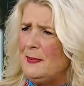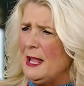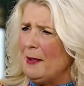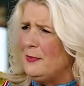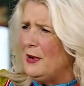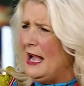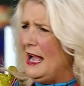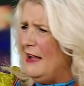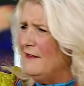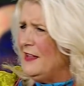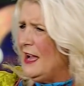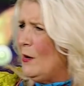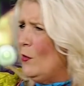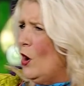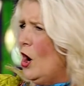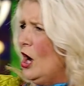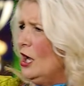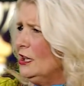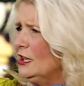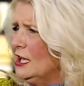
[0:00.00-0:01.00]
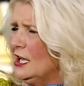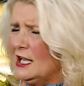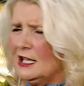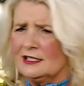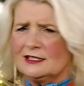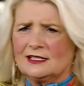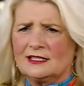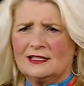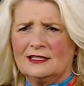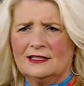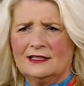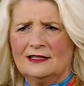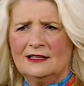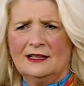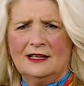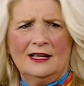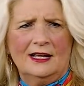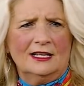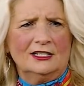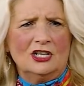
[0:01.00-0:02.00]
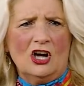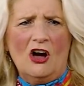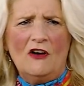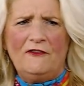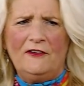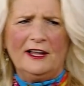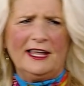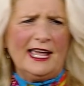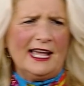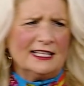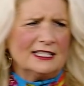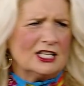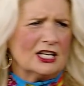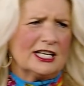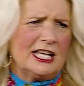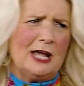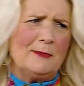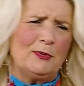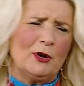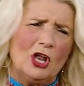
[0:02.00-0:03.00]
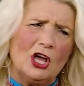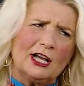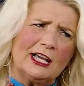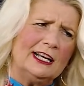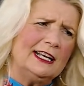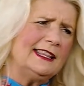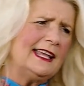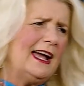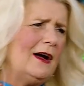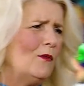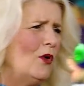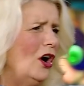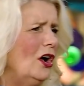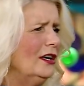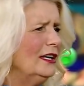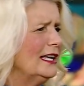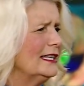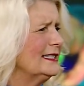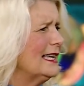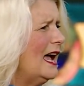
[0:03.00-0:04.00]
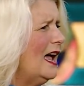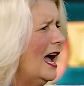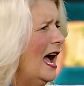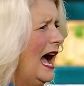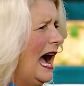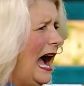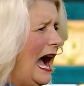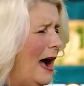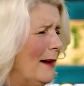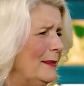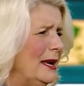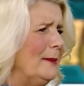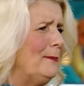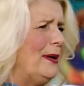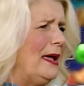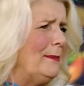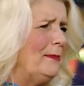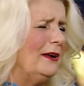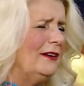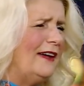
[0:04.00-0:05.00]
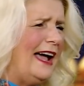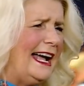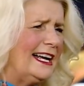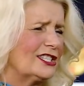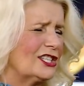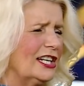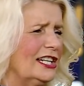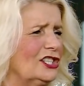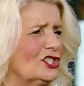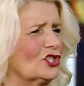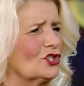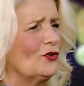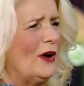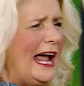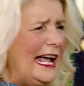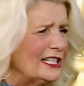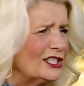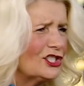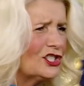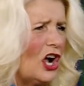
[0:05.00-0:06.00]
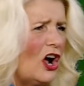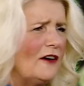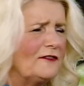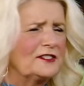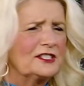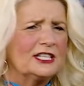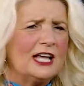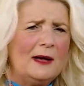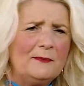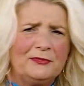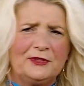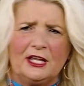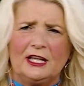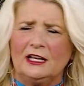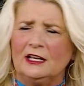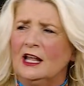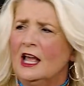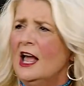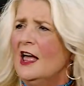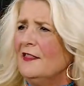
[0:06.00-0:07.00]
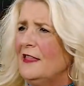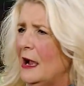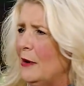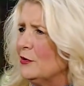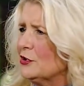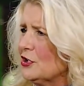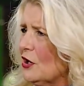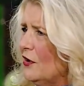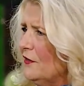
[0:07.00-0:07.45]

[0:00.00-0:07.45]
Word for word: people have that want list? Don't forget to keep looking at that want list. How many people have actually scratched off something that was